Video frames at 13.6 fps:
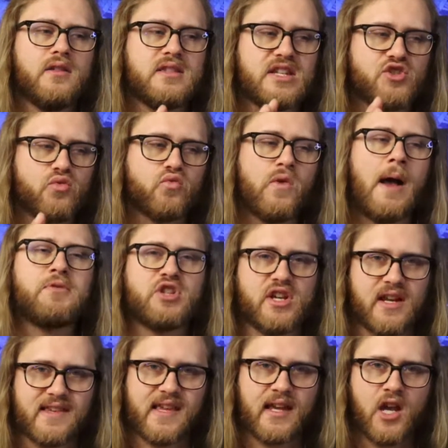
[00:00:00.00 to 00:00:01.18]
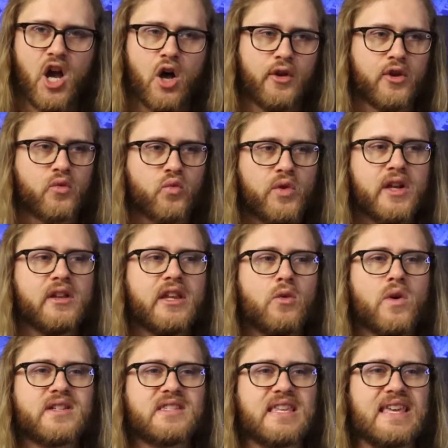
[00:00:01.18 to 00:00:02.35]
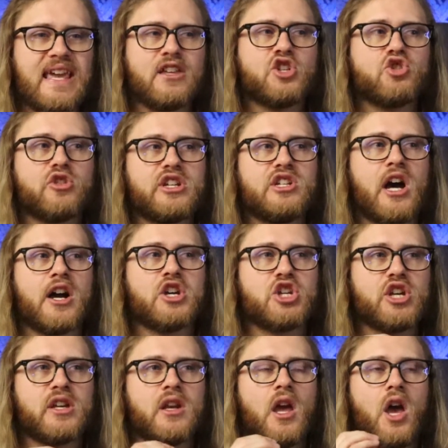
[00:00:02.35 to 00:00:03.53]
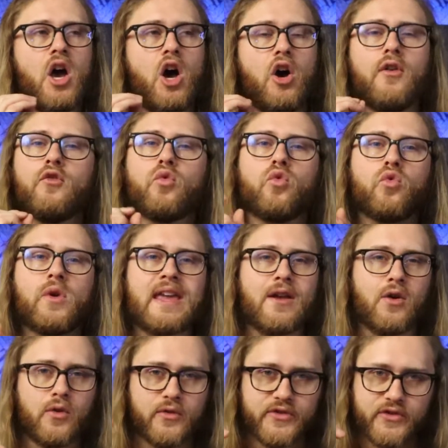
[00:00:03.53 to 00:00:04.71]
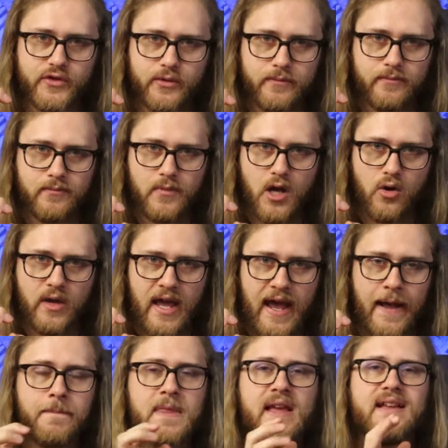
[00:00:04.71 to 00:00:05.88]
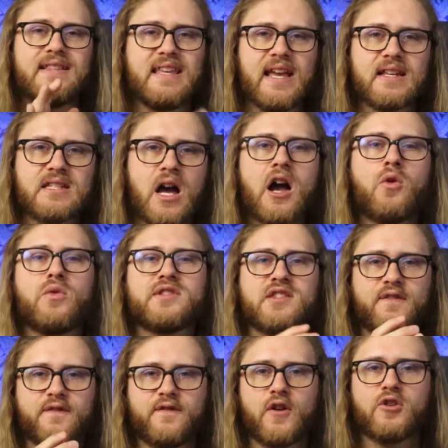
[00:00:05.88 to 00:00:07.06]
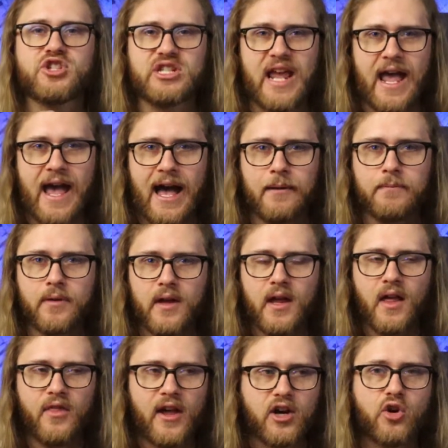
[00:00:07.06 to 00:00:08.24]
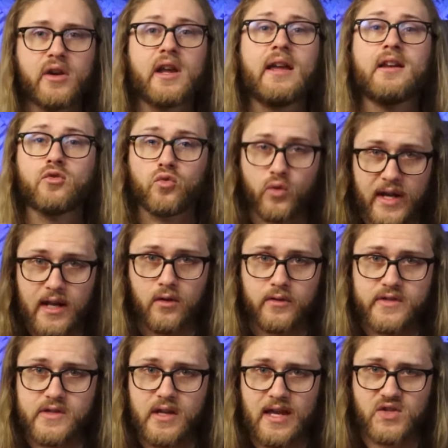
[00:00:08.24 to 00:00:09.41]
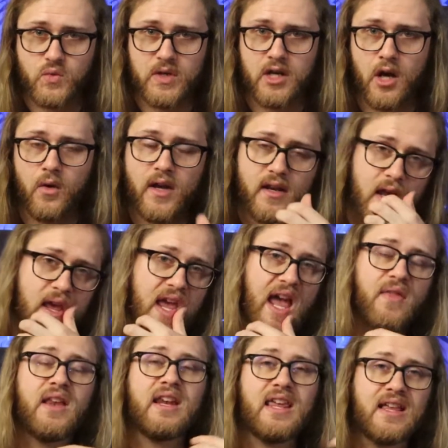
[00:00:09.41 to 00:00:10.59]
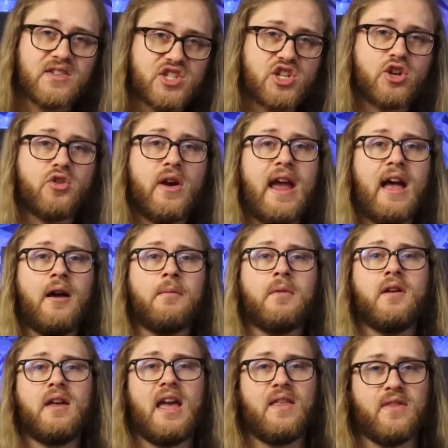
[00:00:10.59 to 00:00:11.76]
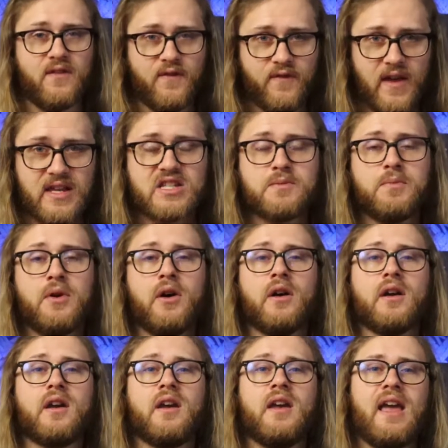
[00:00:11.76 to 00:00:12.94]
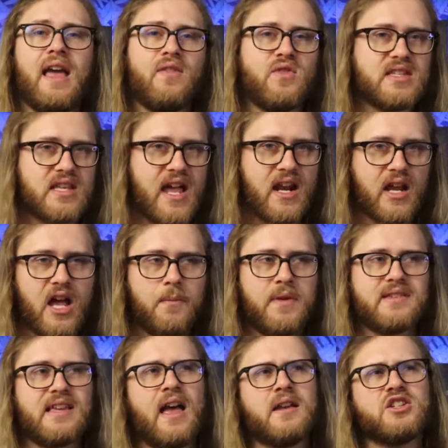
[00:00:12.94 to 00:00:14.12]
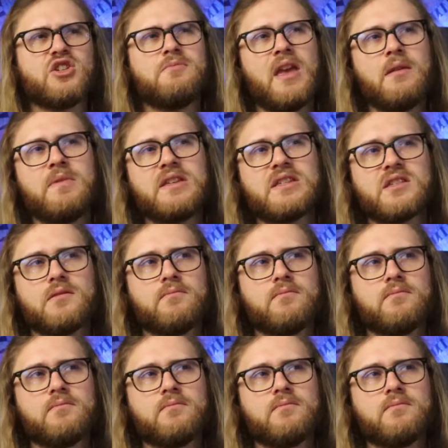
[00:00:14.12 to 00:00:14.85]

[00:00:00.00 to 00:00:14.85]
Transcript: disruption, as I call it, really was the introduction of Reels, okay? TikTok was the first app that created Reels as we know it, and then Instagram, and then Facebook, and these kind of companies. I actually, maybe uh,